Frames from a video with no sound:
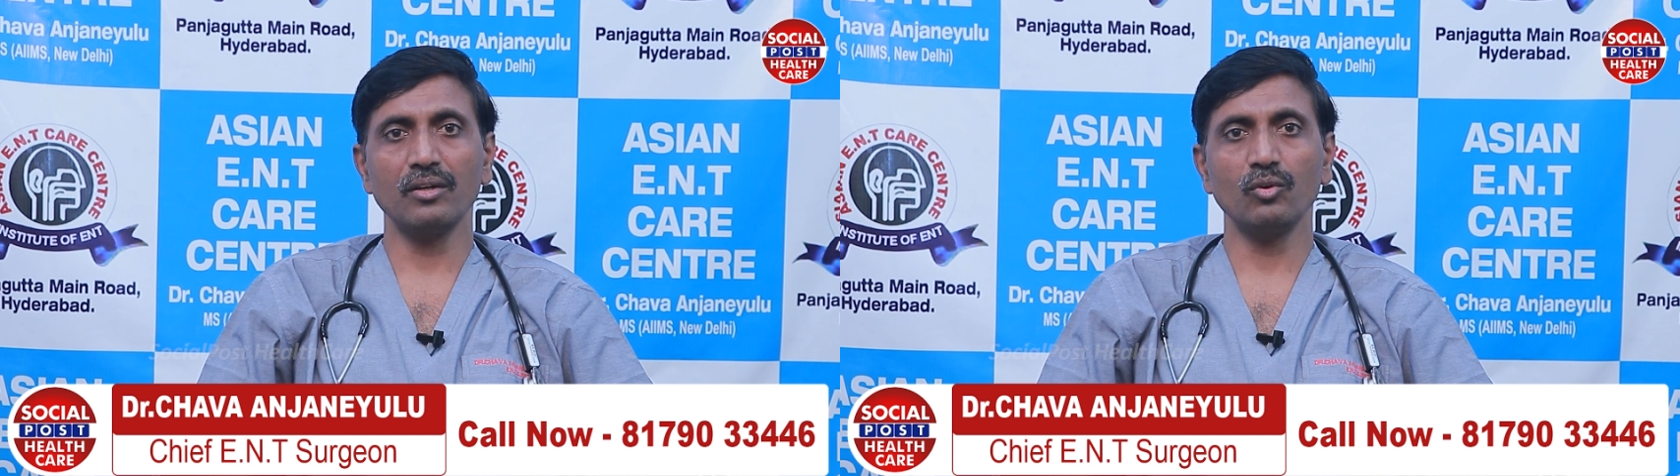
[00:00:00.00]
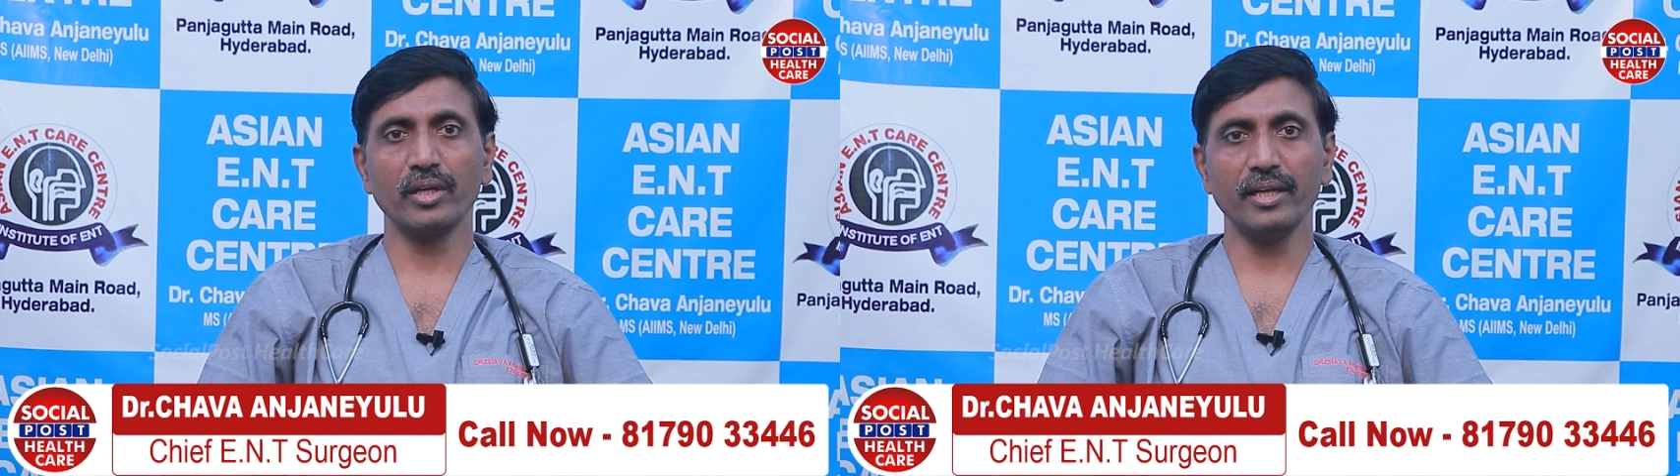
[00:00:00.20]

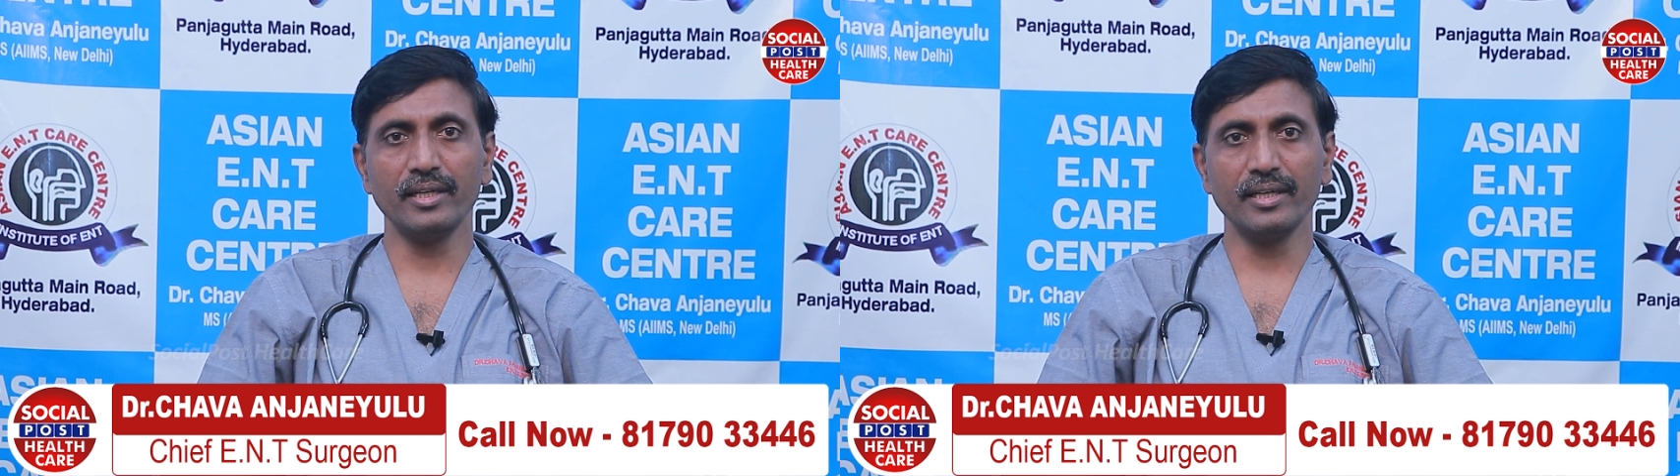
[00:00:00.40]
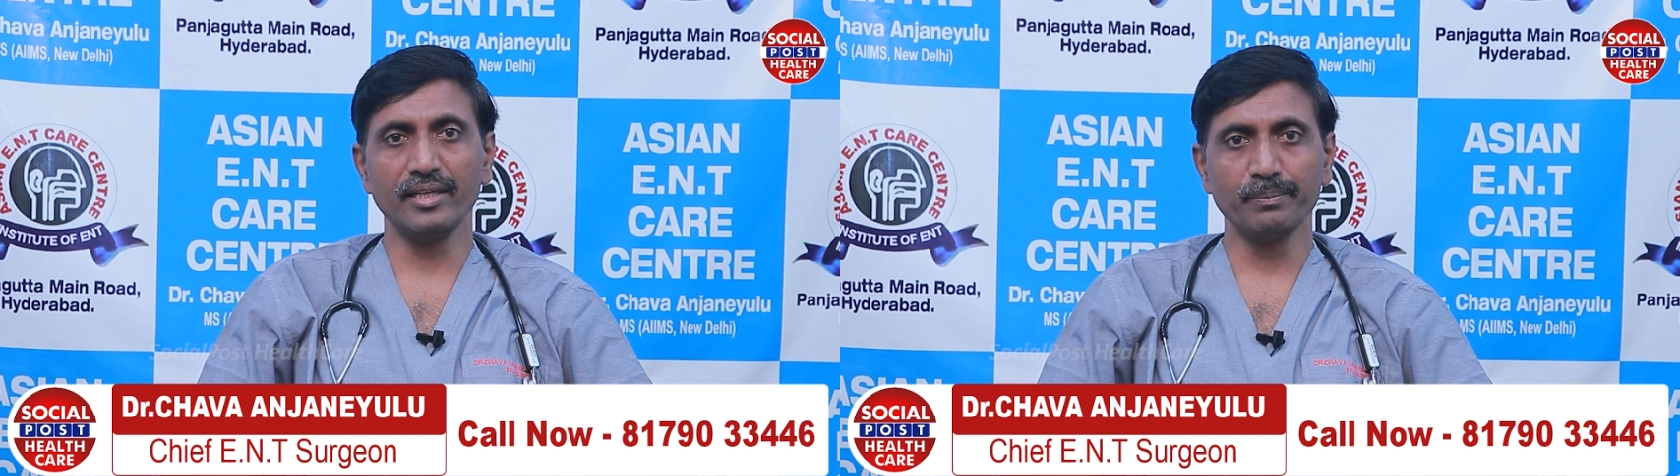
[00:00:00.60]

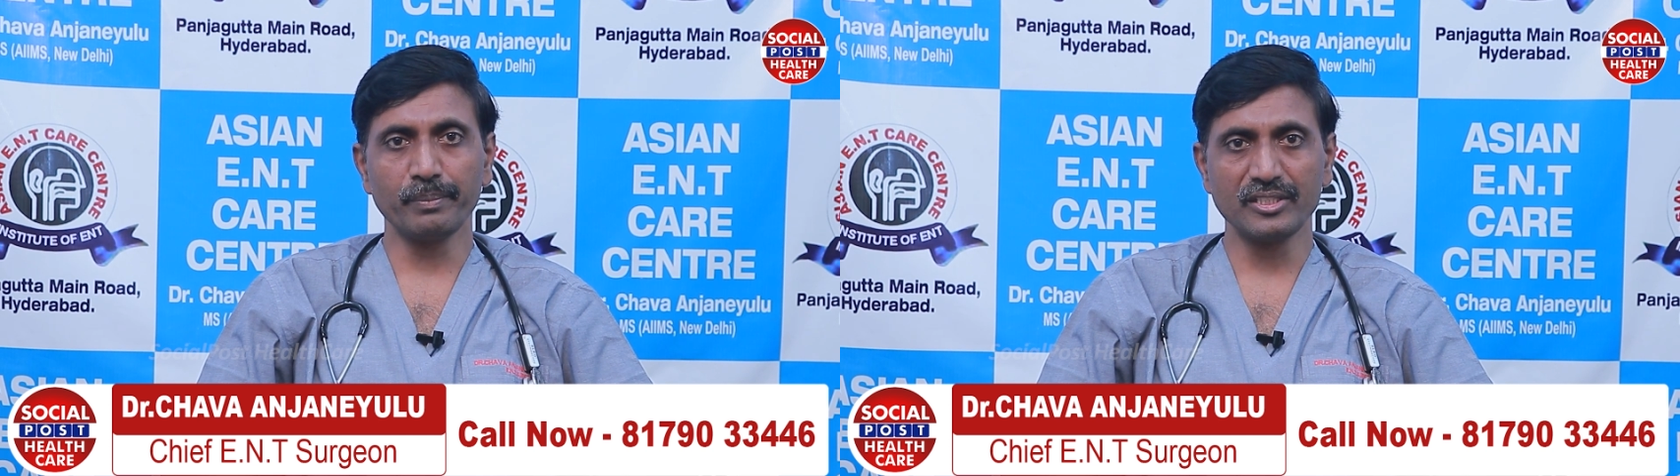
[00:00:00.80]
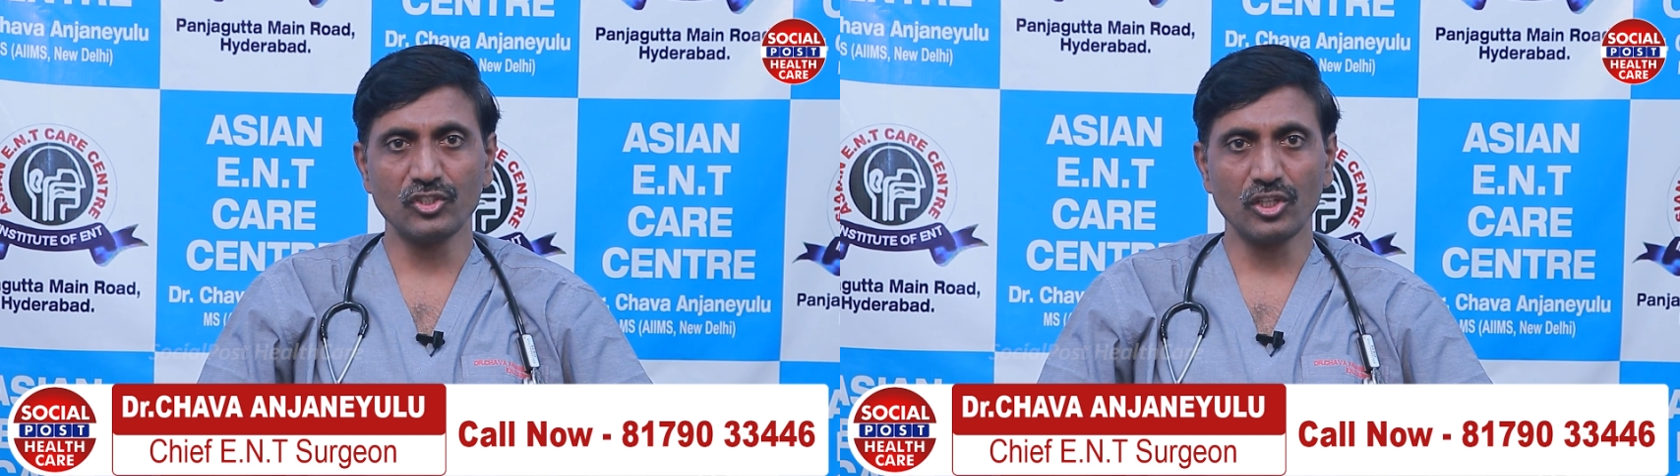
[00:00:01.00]
located in
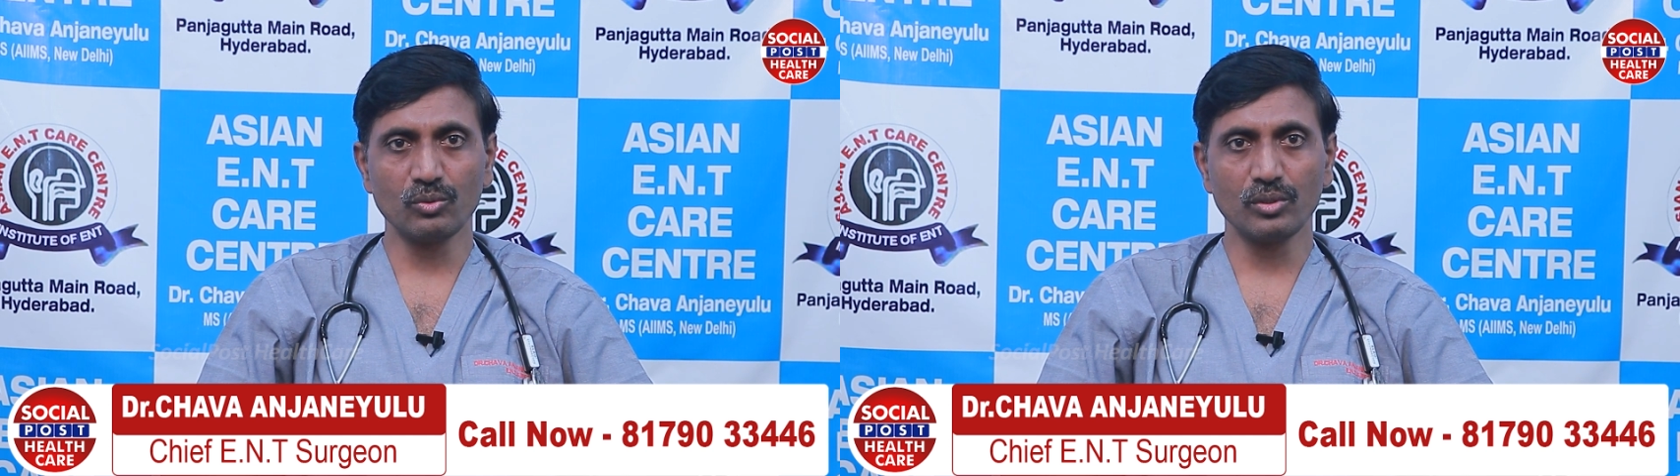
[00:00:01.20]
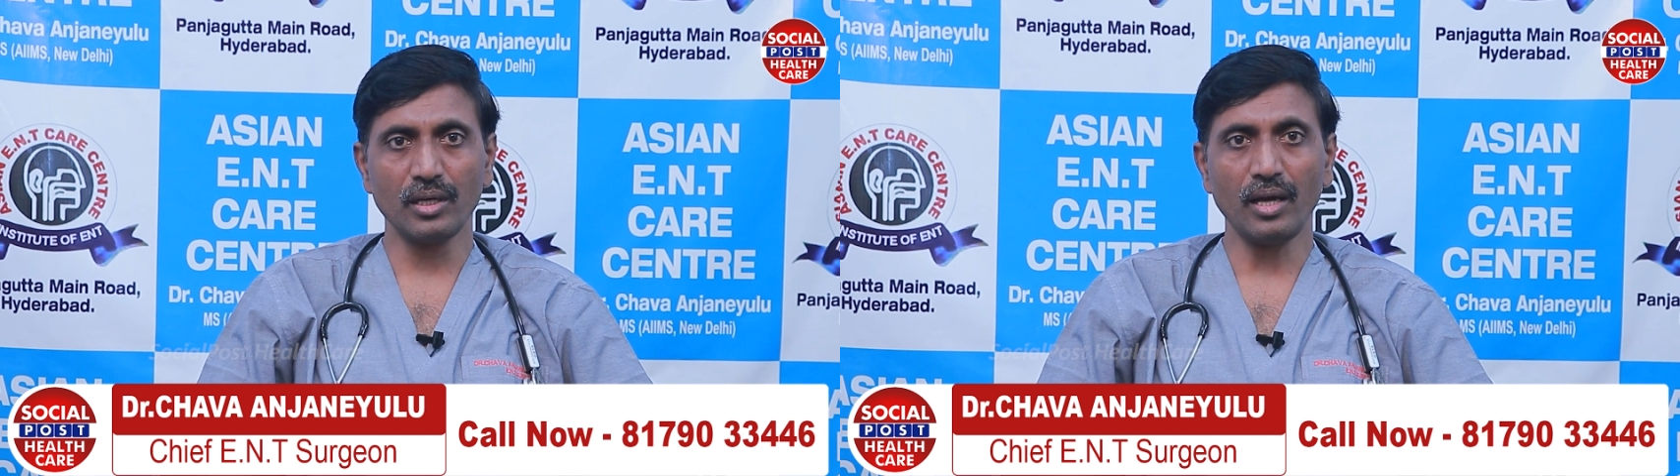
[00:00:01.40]

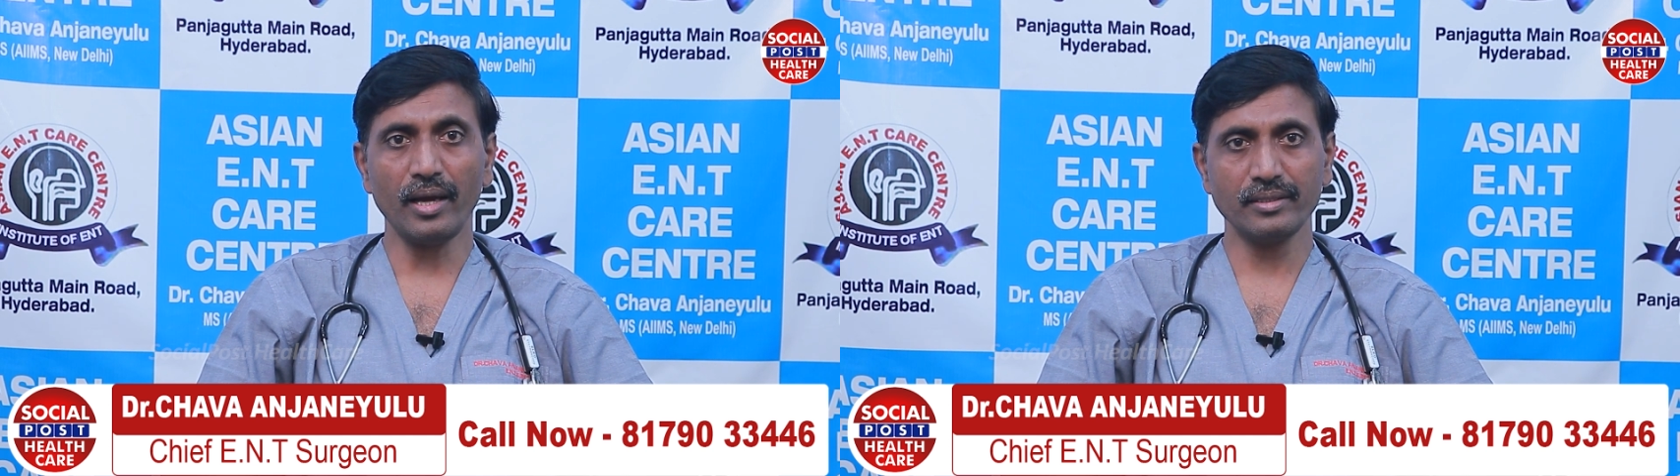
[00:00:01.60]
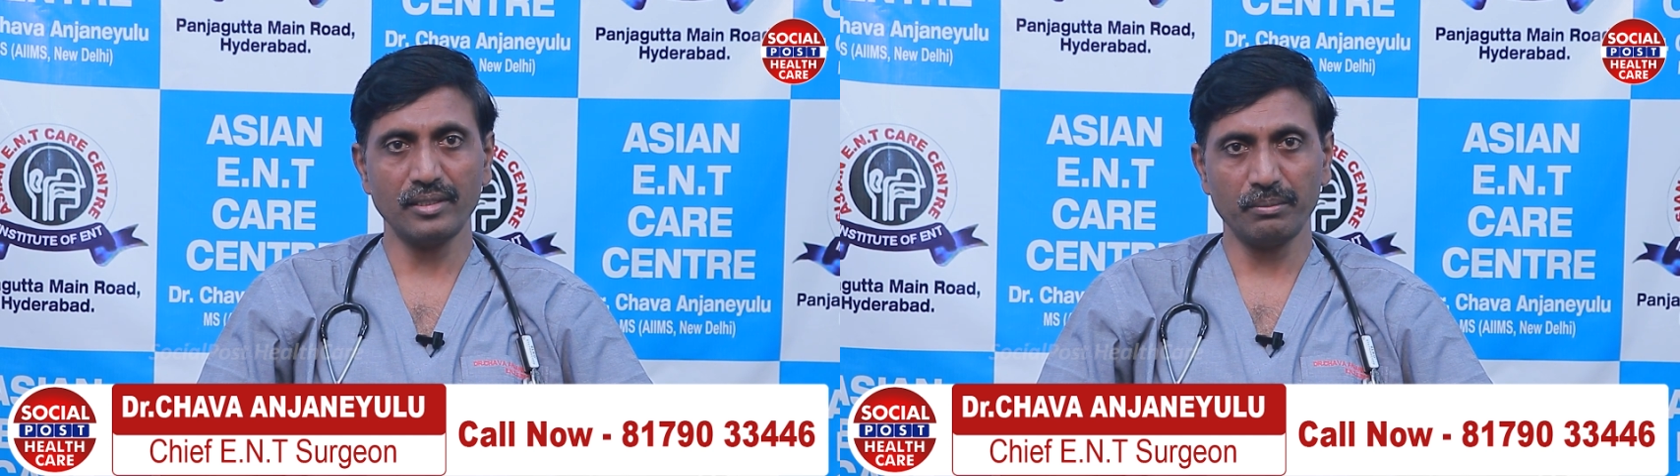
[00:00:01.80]
Panjagutta,
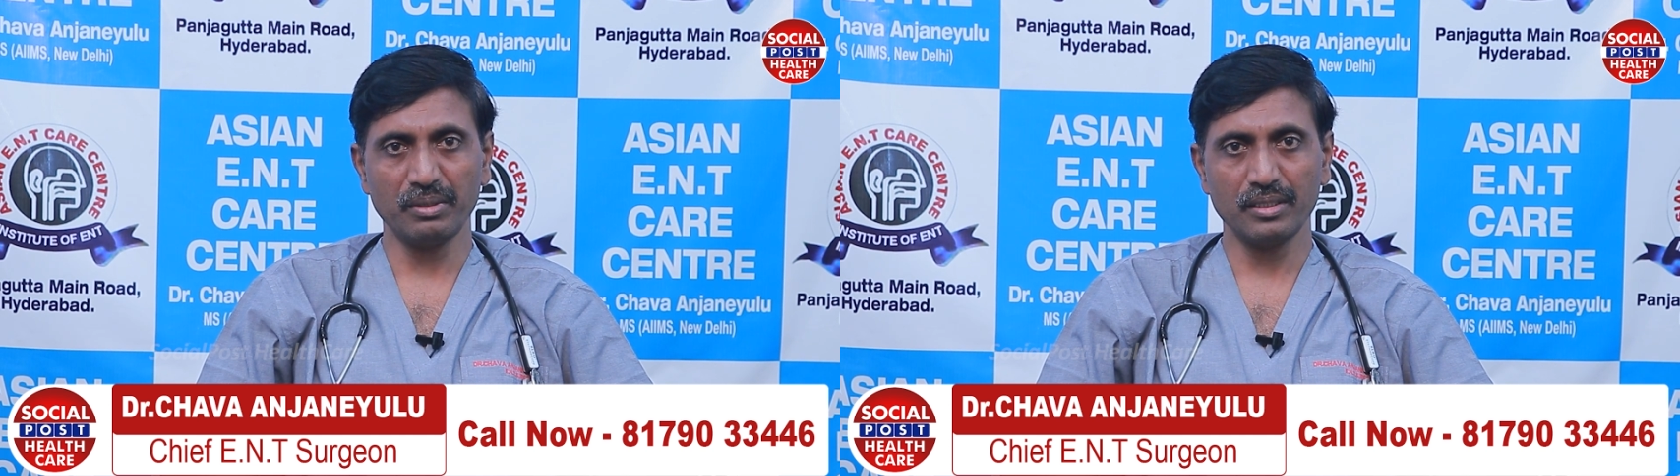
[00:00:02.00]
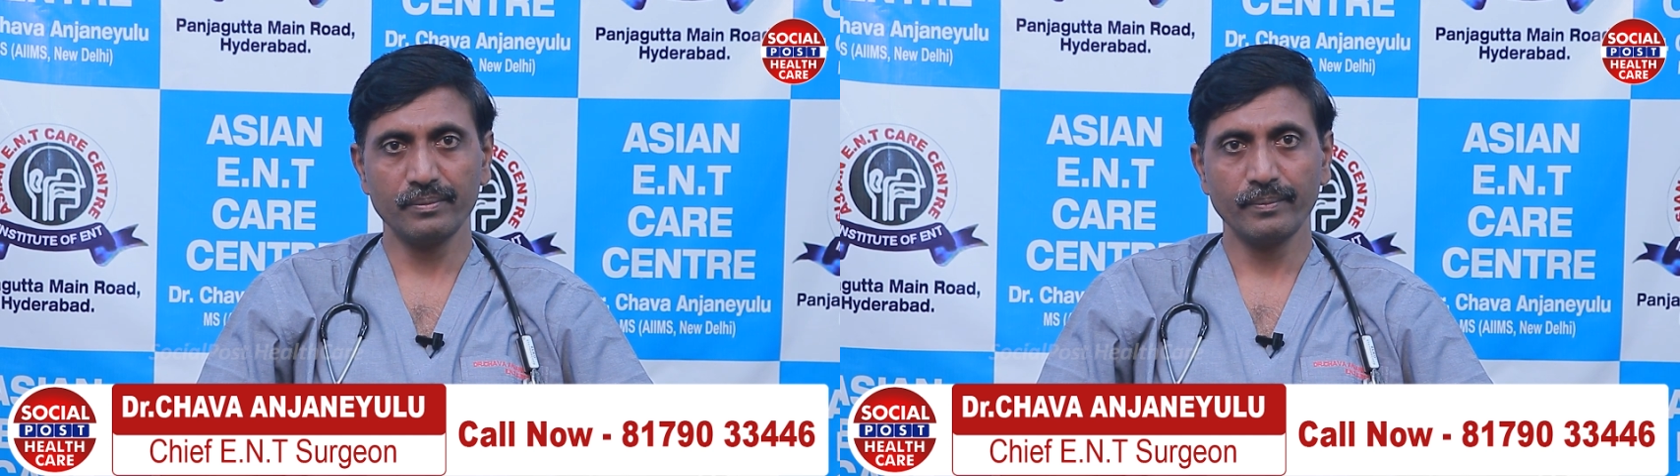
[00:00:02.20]
Hyderabad.